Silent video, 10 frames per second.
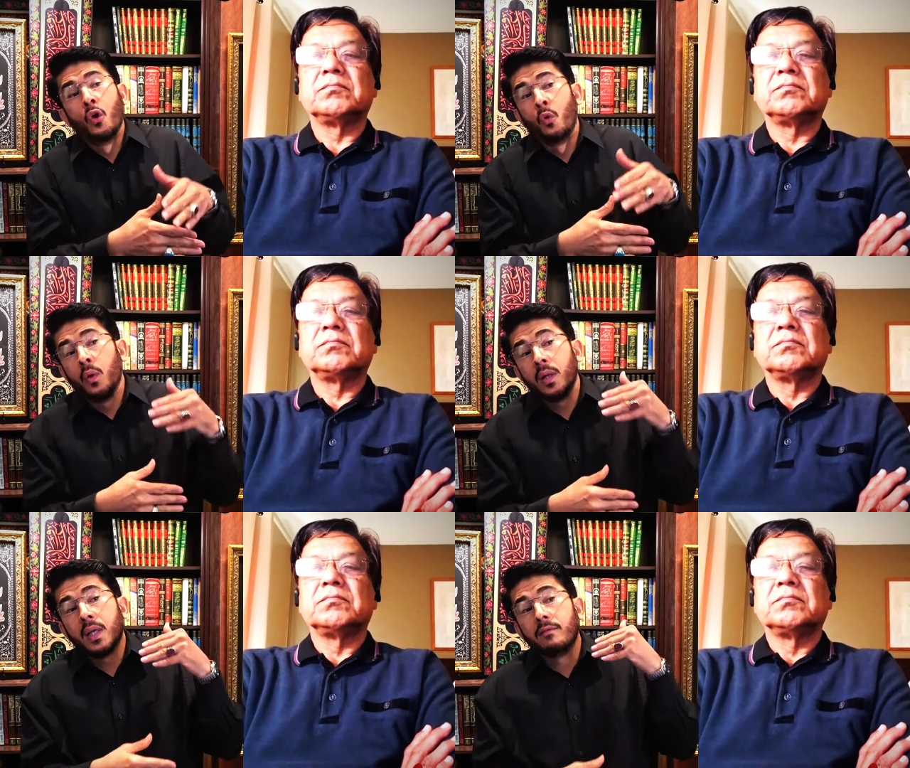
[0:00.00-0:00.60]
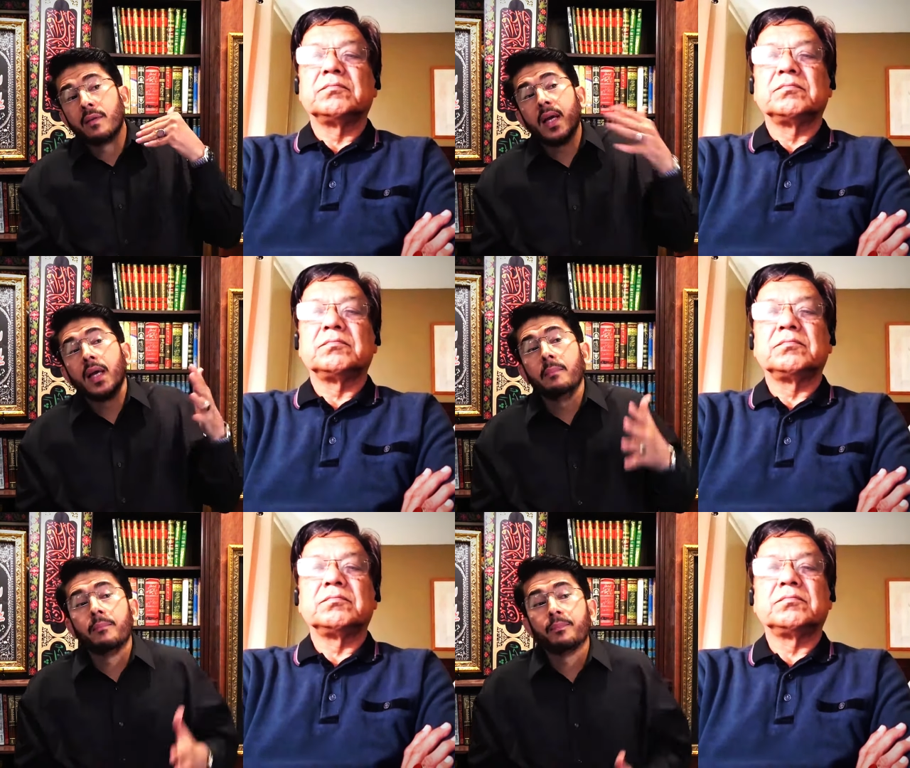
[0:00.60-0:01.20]
Speaker 1: will give
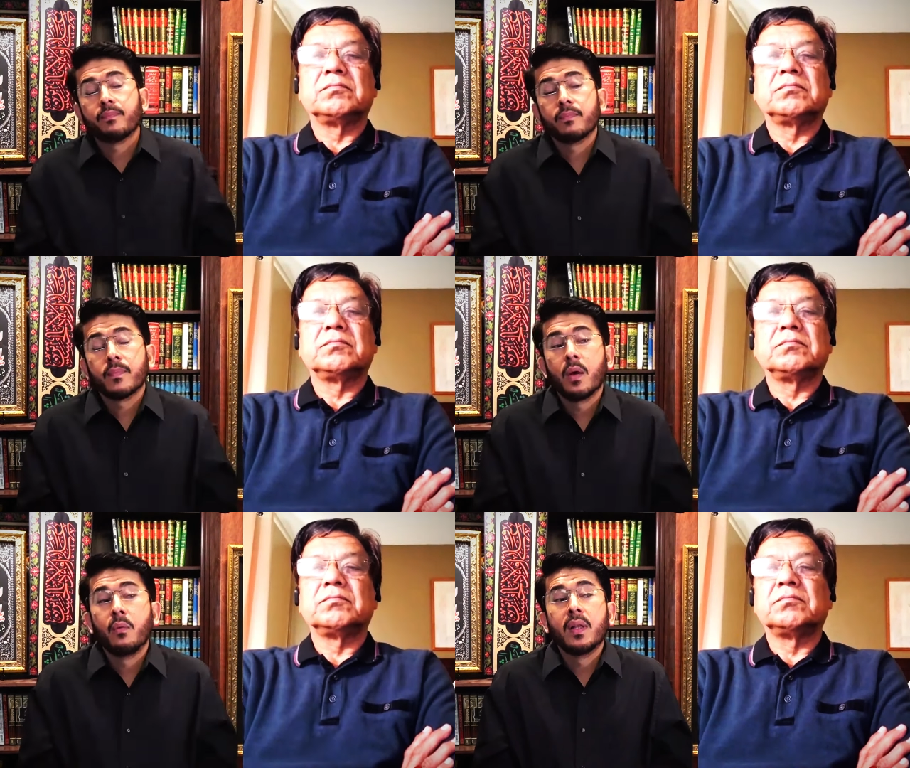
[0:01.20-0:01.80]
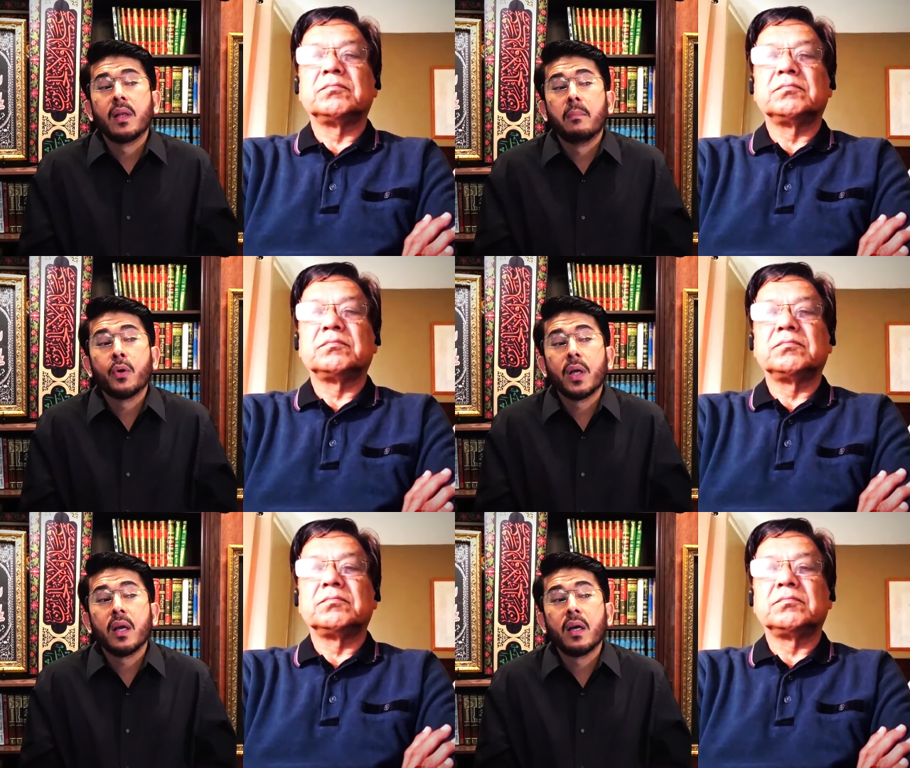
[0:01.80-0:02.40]
him, will uh,
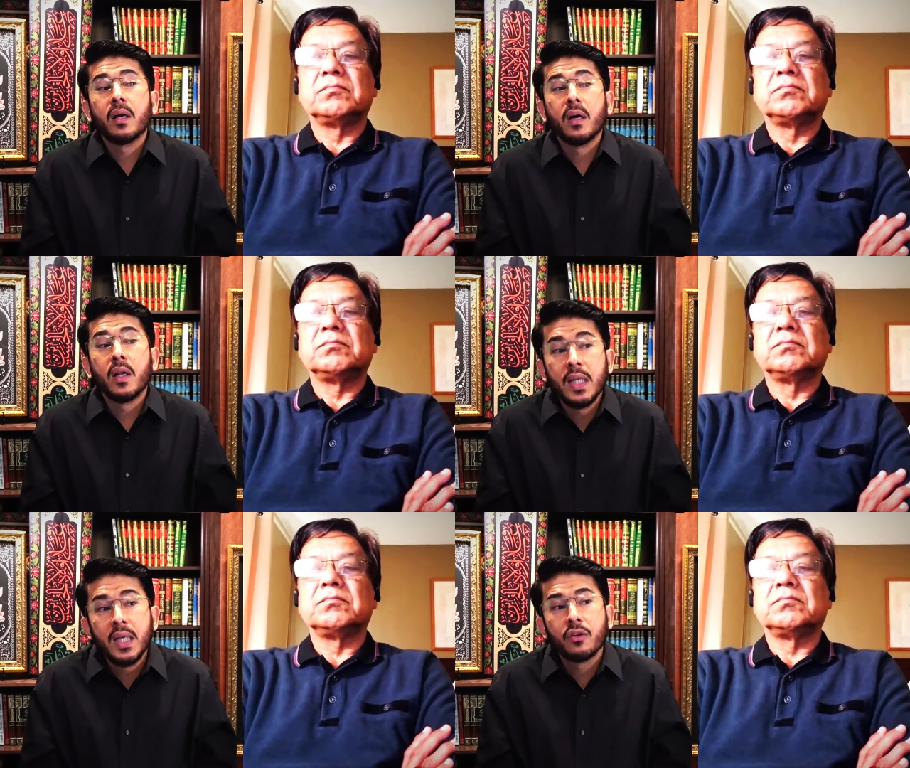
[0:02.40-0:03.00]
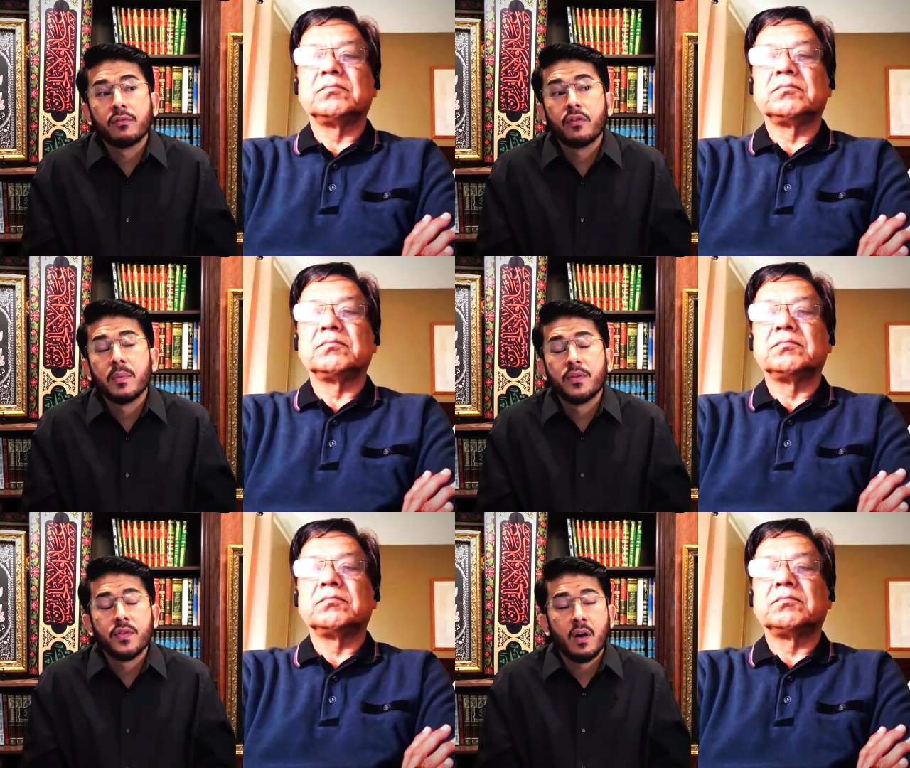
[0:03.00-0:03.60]
bring a, a leader from
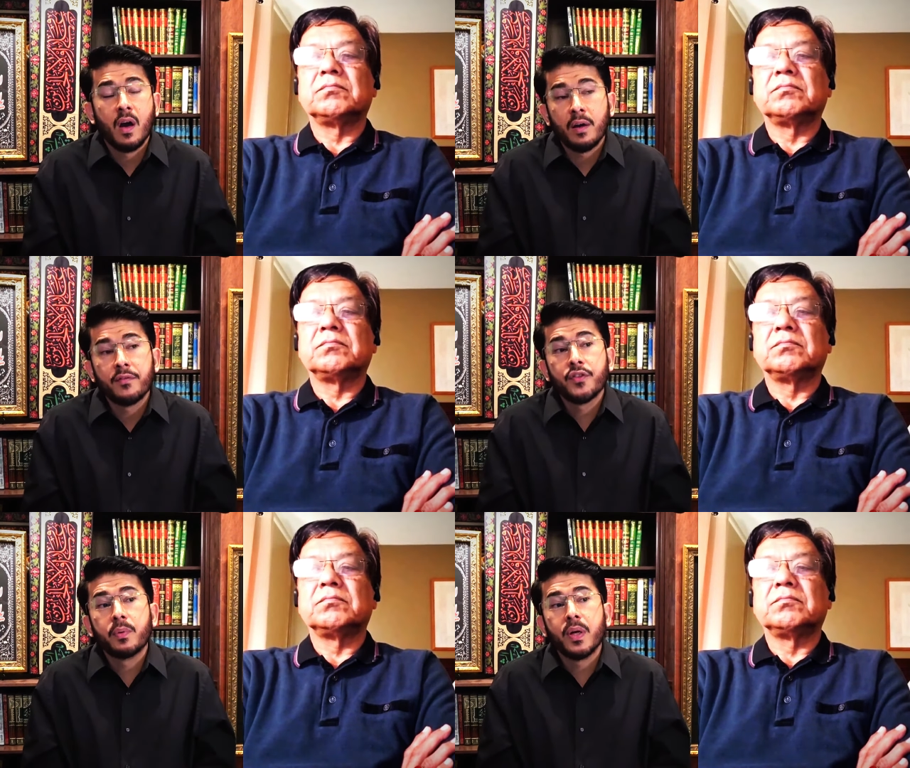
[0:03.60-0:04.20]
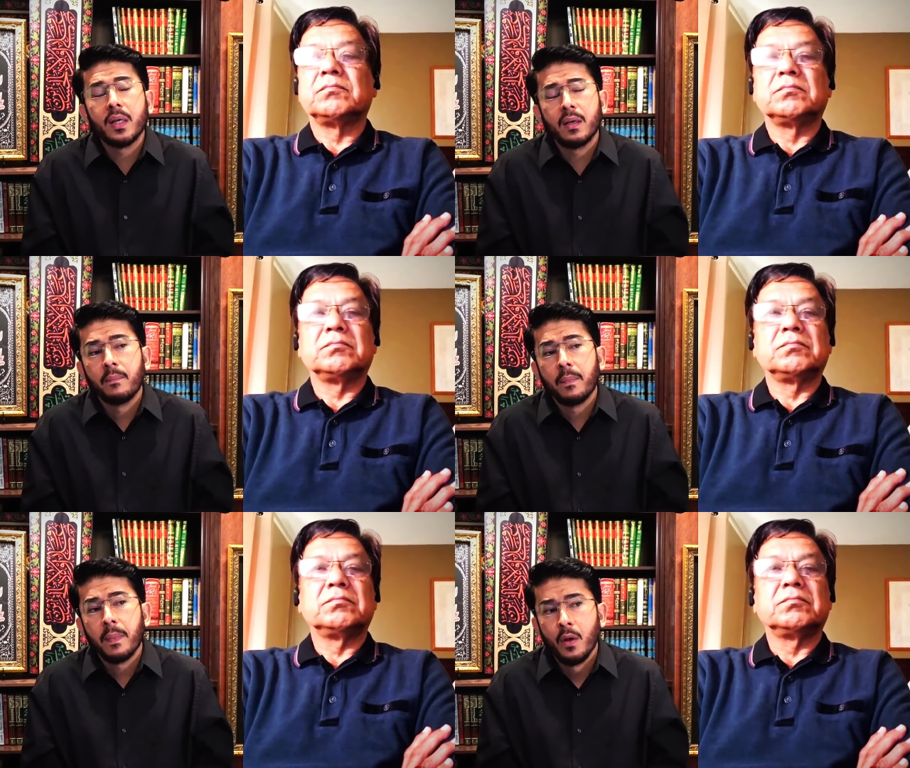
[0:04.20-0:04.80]
his offspring
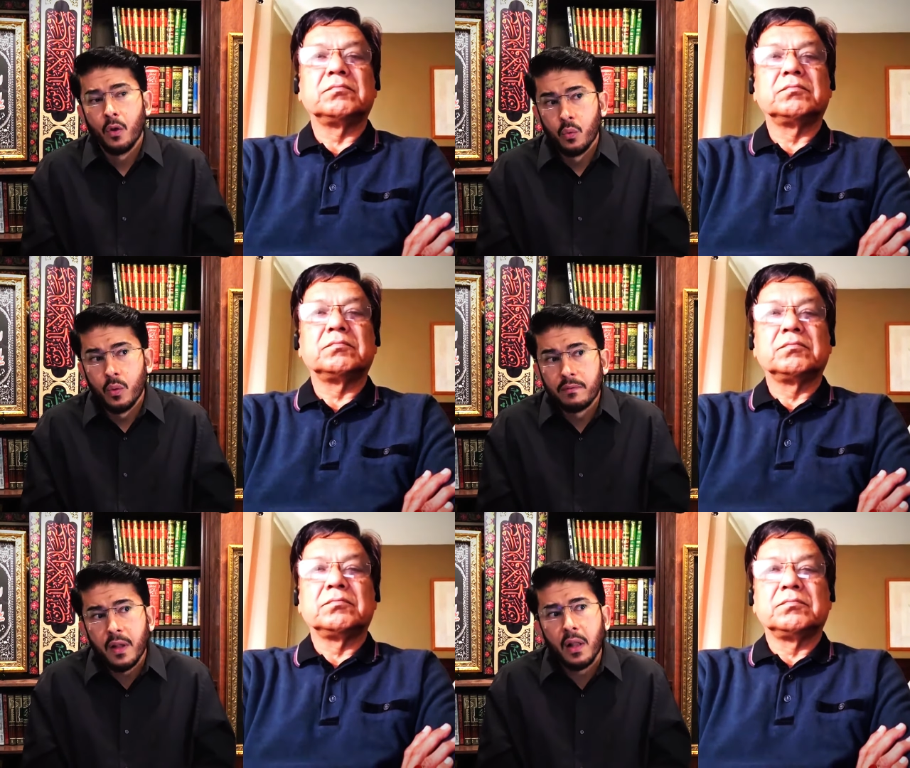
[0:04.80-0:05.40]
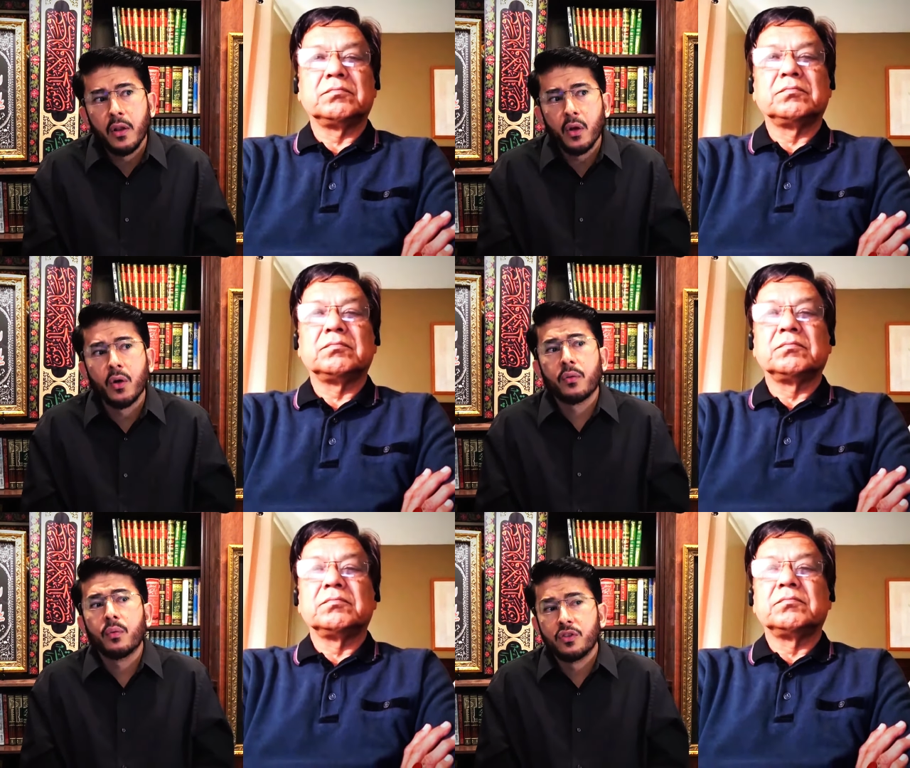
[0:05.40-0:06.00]
who will fill the
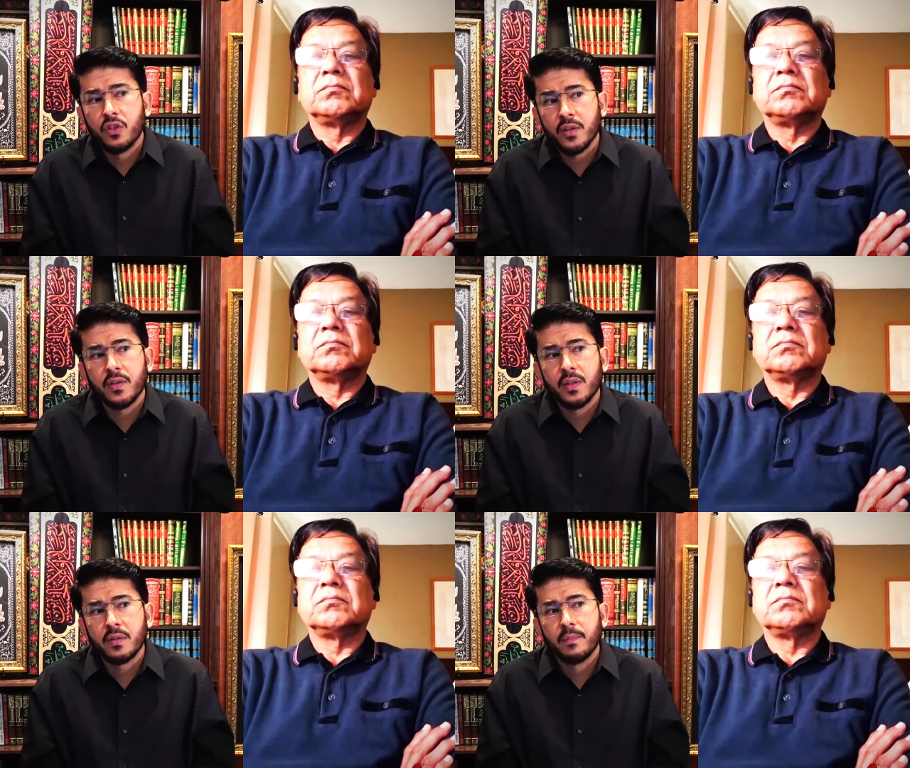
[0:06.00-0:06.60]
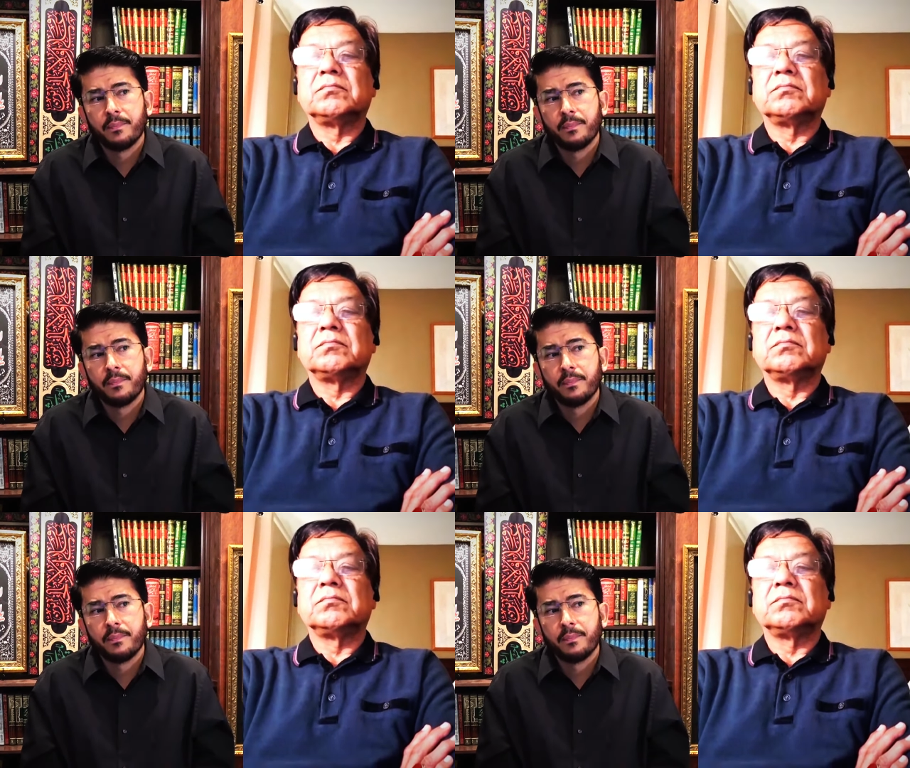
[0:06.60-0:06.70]
earth with justice,